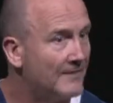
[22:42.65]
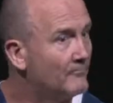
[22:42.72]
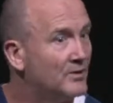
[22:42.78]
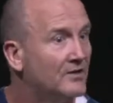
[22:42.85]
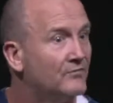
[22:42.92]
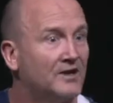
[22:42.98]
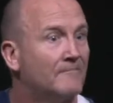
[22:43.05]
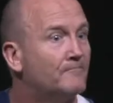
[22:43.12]
and
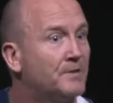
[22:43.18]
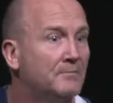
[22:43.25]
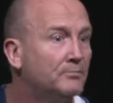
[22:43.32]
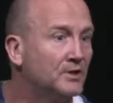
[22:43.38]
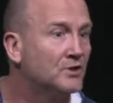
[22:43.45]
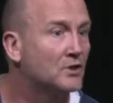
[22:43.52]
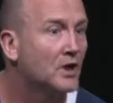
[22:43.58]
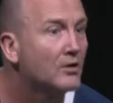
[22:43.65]
we even have
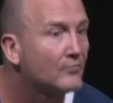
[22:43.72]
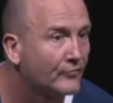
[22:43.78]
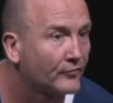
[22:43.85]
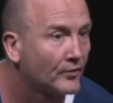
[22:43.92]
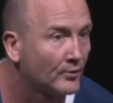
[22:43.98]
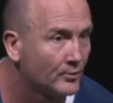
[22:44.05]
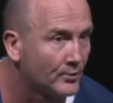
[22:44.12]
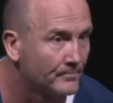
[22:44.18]
people in the
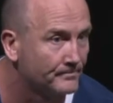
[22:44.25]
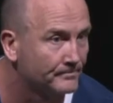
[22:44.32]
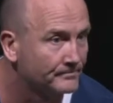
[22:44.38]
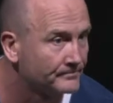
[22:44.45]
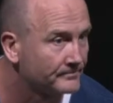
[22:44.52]
overflow room.